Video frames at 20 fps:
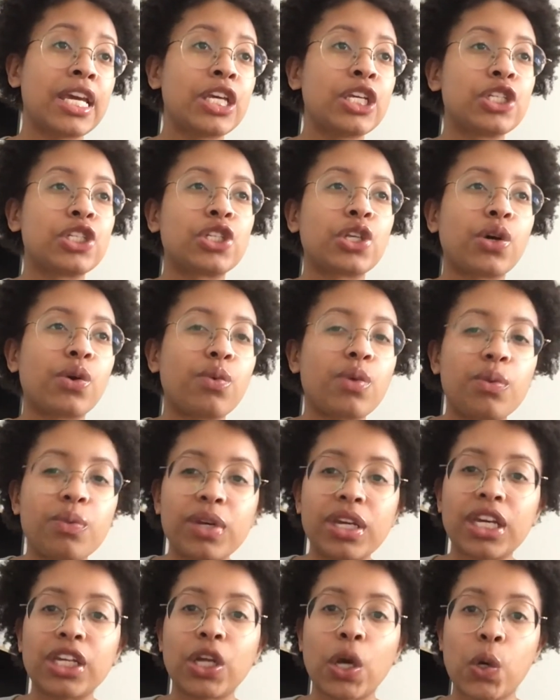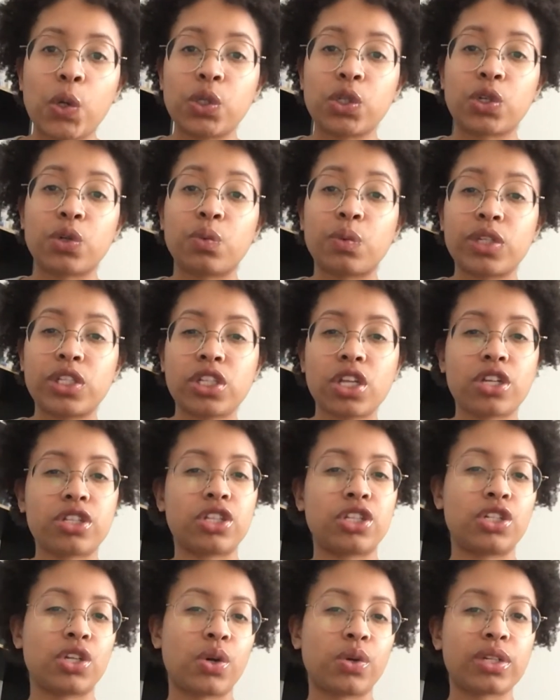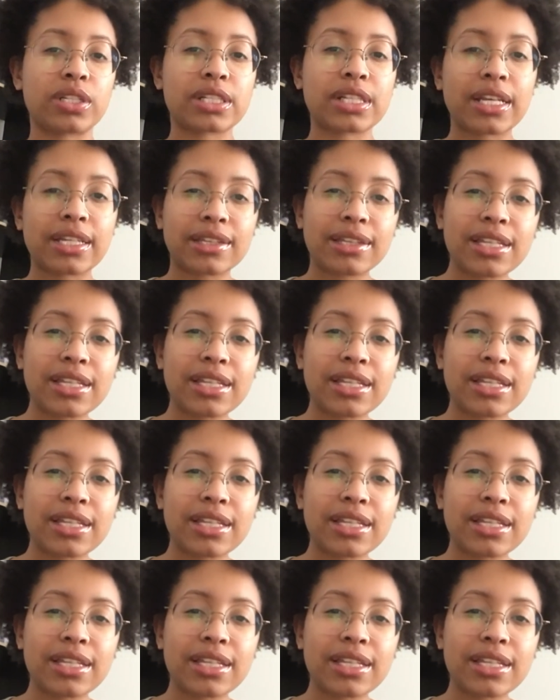So when we get older, we start to notice